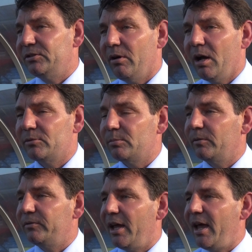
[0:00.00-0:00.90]
your arms
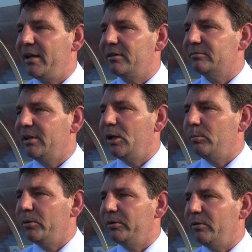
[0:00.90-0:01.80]
above your head and
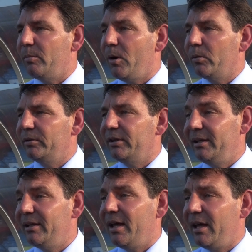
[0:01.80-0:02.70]
elbowing your opponent
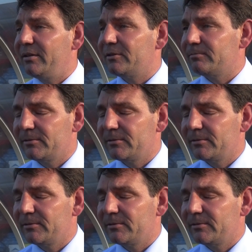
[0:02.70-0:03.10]
in the head.